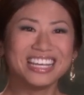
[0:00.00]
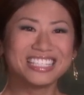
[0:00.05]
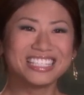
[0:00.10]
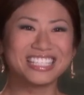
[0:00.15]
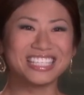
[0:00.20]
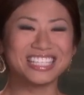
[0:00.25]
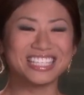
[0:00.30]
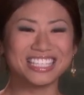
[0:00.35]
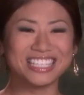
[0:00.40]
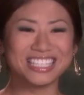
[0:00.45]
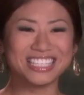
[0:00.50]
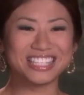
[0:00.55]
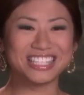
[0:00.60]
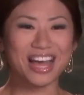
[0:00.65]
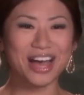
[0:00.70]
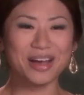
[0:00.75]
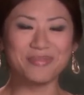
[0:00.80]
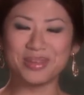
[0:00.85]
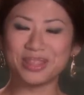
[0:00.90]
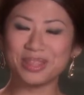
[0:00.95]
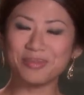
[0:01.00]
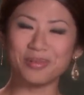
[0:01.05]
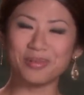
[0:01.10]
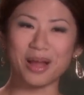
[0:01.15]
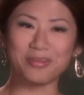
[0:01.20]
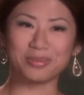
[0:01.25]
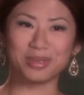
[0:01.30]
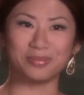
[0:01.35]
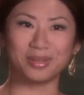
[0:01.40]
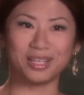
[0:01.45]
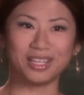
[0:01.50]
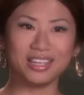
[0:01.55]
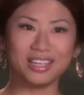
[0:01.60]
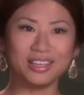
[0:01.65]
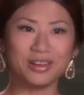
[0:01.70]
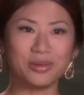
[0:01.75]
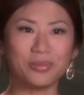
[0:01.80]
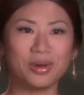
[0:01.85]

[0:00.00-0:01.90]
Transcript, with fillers: She's um, in the prom committee,